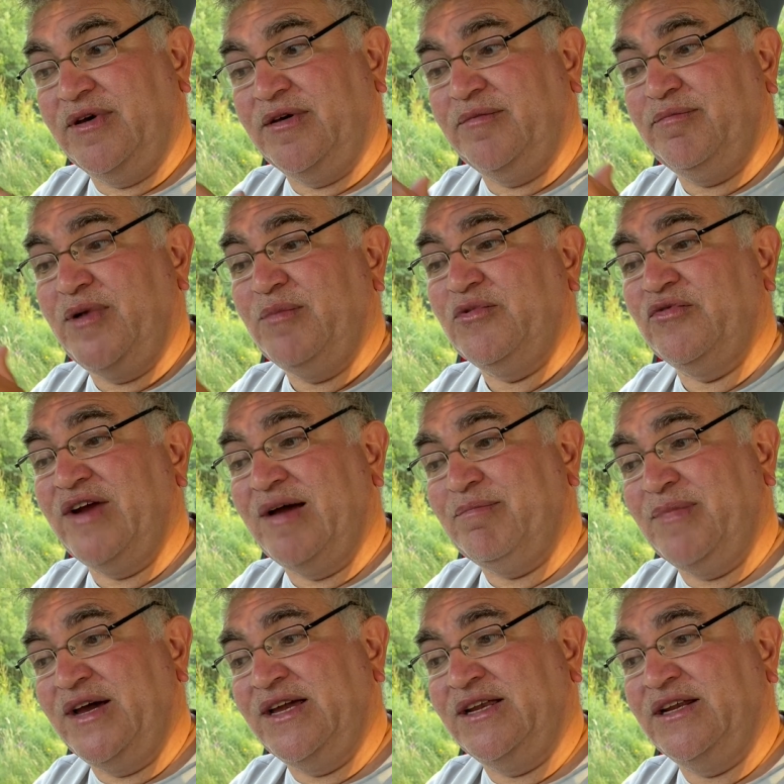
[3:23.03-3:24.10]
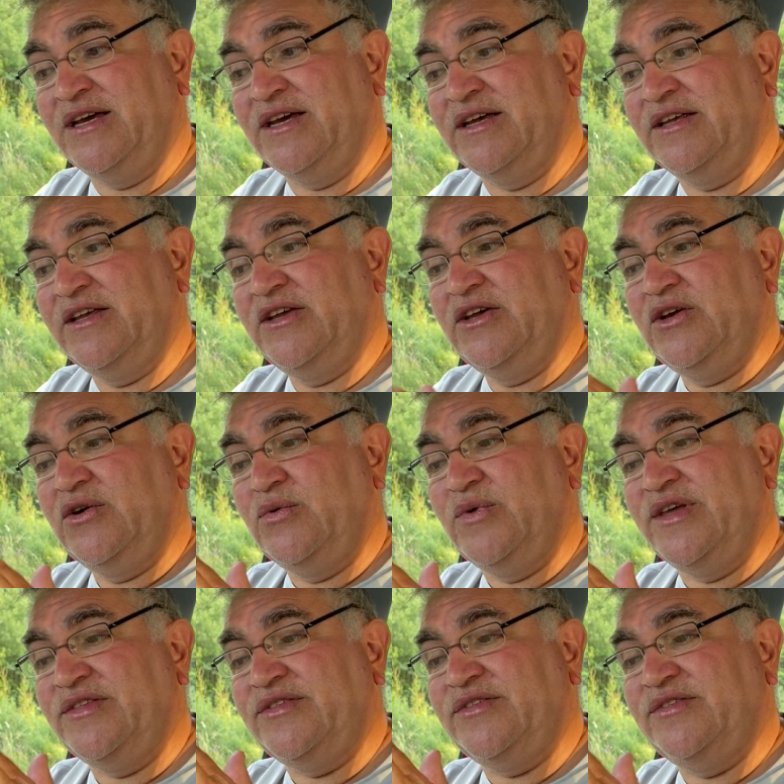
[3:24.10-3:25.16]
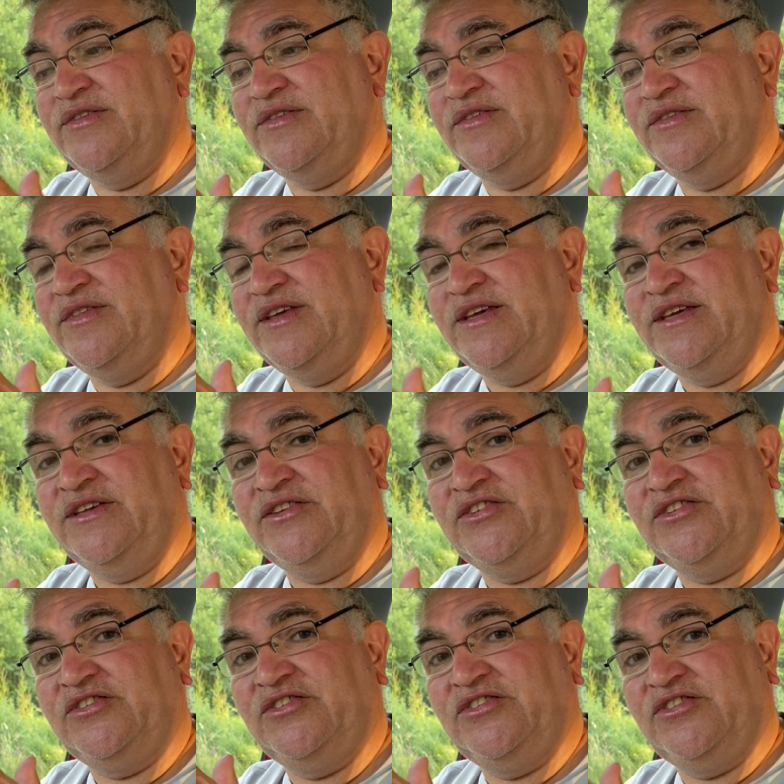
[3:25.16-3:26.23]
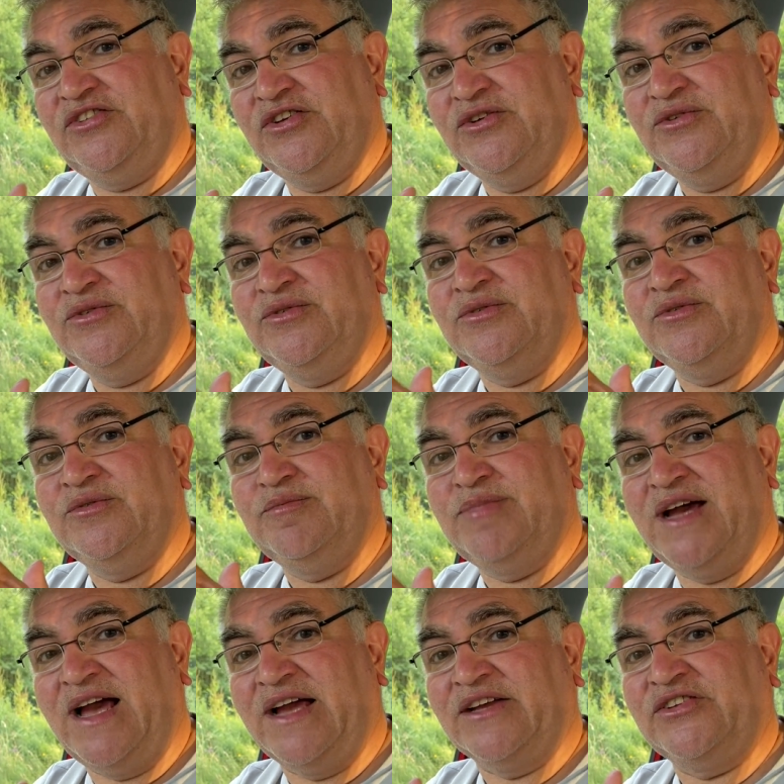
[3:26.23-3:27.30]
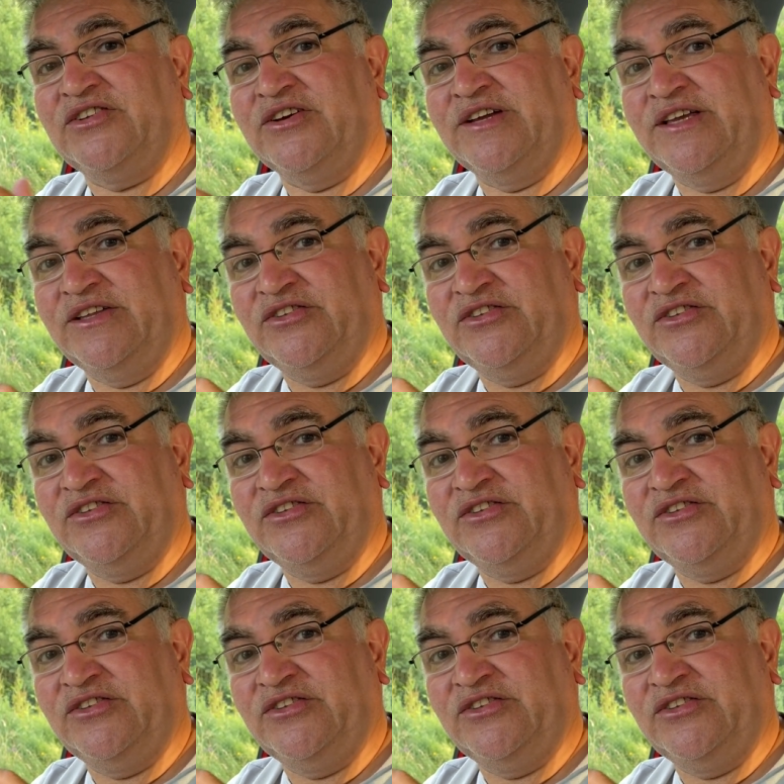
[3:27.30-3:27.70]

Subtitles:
bubble wrap mailer with these 2 packs, i.e.